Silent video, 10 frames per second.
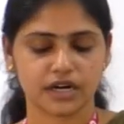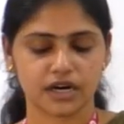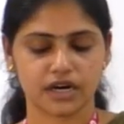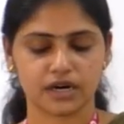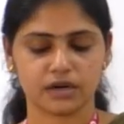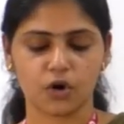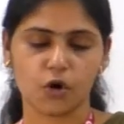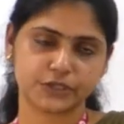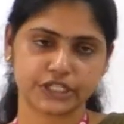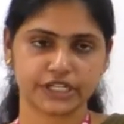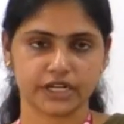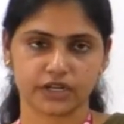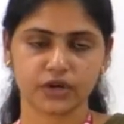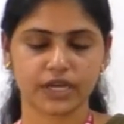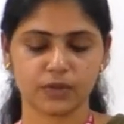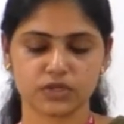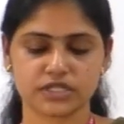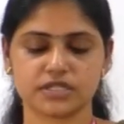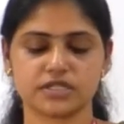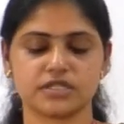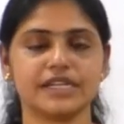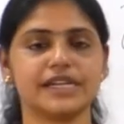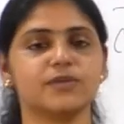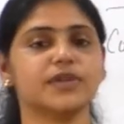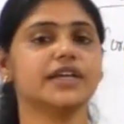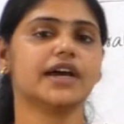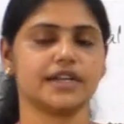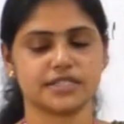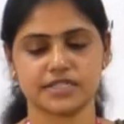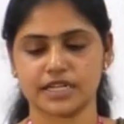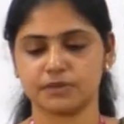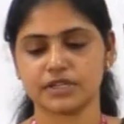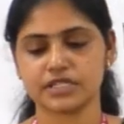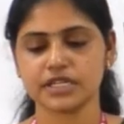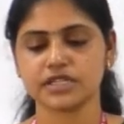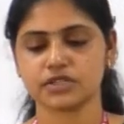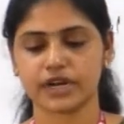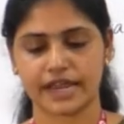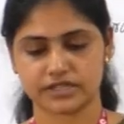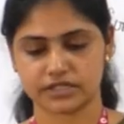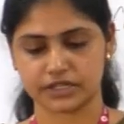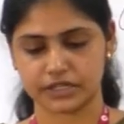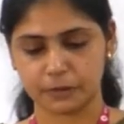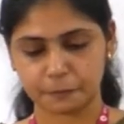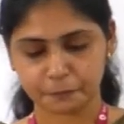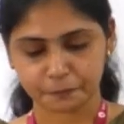option here, okay, which is dealing with the correct statement. C is your answer here.